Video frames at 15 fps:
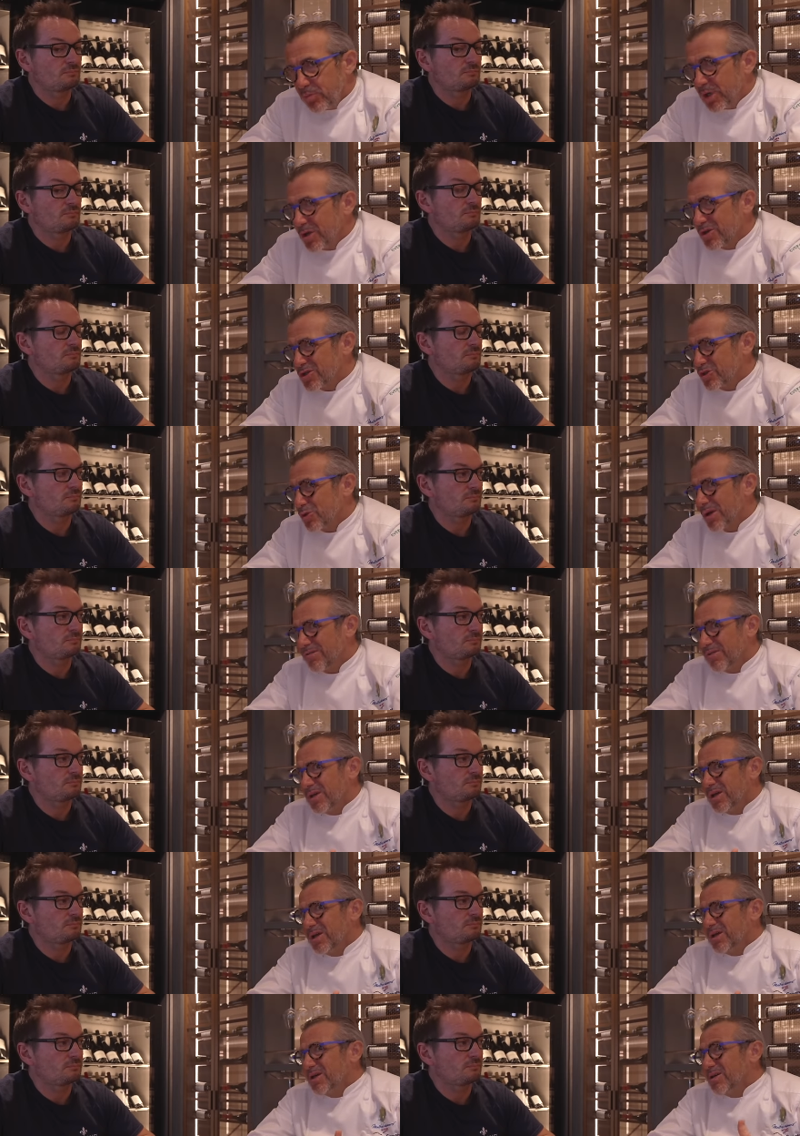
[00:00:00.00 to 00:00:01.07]
Speaker 1: We also have
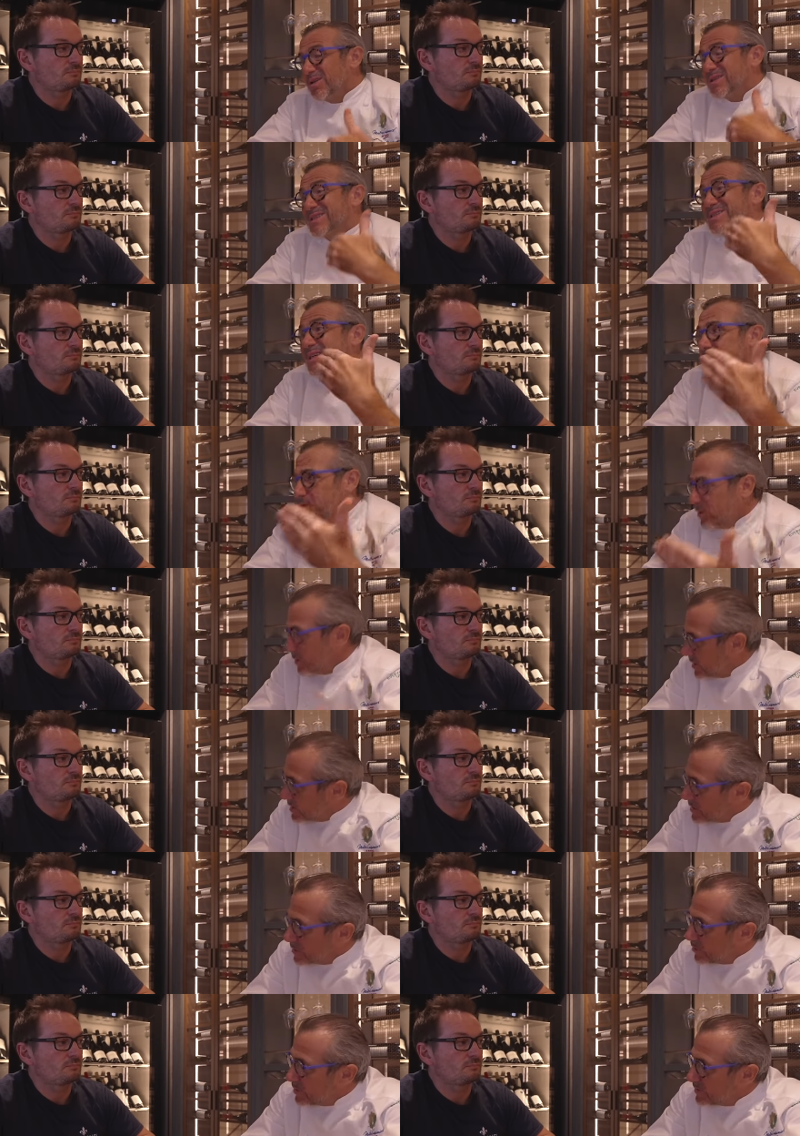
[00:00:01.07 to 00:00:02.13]
a senior
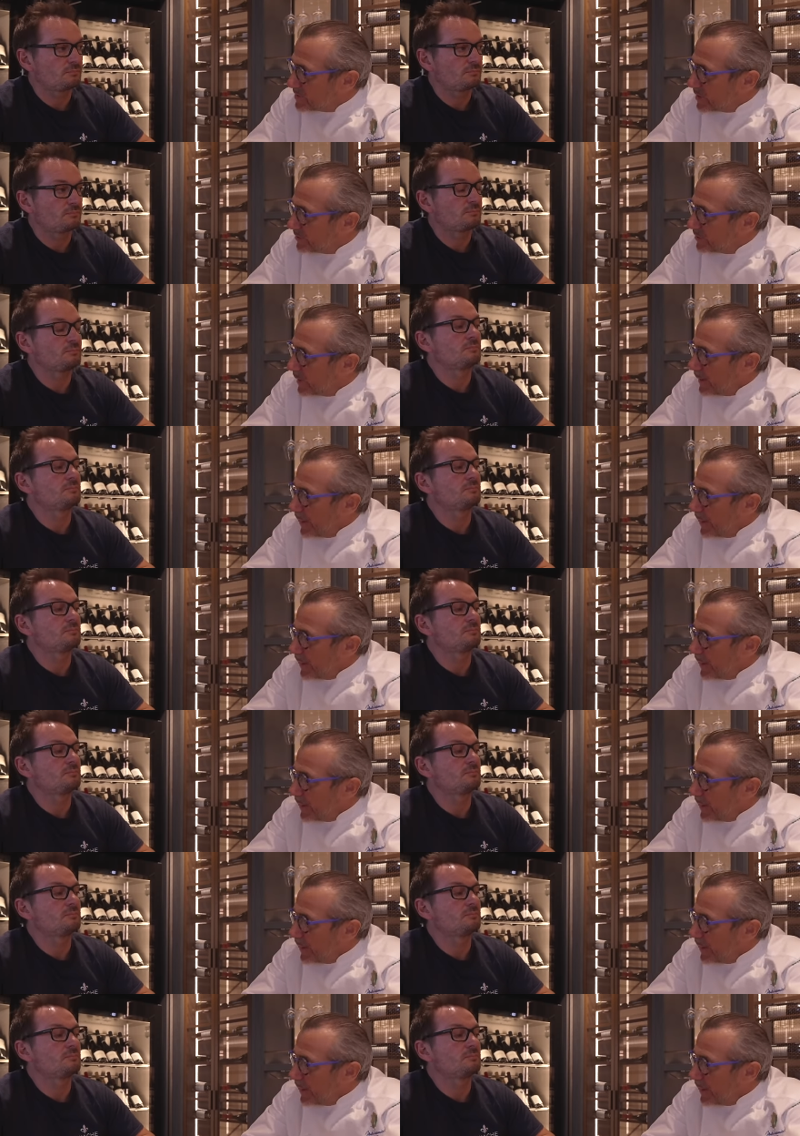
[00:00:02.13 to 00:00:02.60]
executive chef,